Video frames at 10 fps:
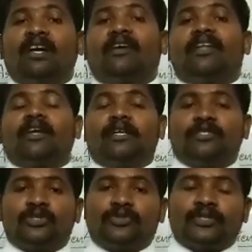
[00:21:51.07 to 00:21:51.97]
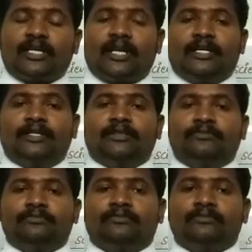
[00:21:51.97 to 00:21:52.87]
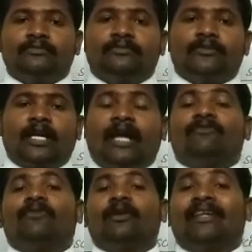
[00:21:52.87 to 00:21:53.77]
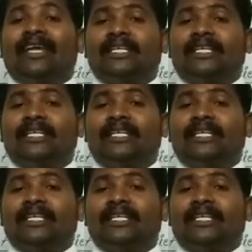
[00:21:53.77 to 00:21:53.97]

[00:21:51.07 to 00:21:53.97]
agriculture site, and for